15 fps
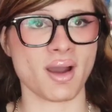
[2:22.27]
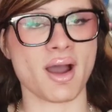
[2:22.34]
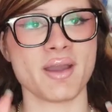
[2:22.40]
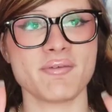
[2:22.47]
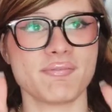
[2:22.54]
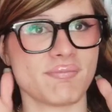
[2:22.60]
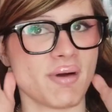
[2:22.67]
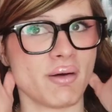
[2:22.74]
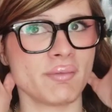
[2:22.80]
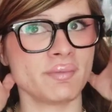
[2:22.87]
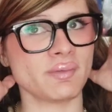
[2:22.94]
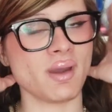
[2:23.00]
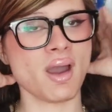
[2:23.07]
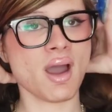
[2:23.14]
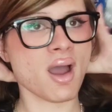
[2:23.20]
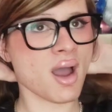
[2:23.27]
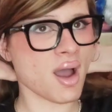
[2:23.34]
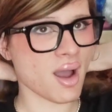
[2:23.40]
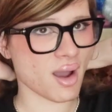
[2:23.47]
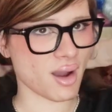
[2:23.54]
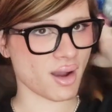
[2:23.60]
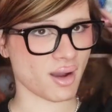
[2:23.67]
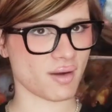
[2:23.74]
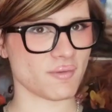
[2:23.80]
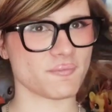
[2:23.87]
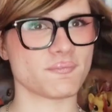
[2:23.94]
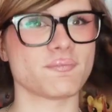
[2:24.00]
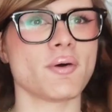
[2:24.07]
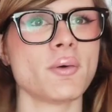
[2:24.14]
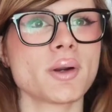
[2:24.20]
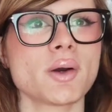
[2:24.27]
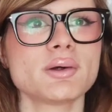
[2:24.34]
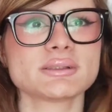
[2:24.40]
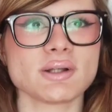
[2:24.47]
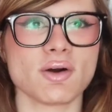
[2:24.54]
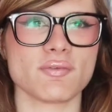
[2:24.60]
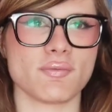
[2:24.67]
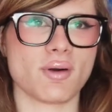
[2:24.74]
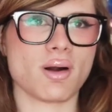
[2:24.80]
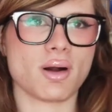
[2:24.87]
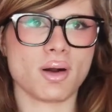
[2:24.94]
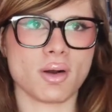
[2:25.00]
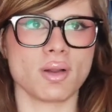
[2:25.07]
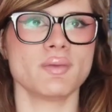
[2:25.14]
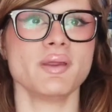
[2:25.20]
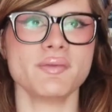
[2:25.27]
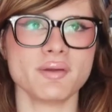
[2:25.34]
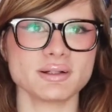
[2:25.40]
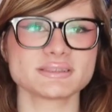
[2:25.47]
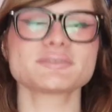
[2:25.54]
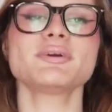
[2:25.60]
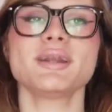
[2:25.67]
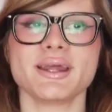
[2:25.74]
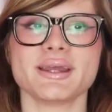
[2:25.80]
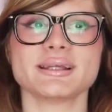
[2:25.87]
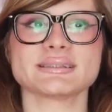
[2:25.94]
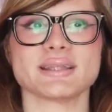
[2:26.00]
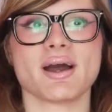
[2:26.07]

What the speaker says: I found photos of all the dolls released.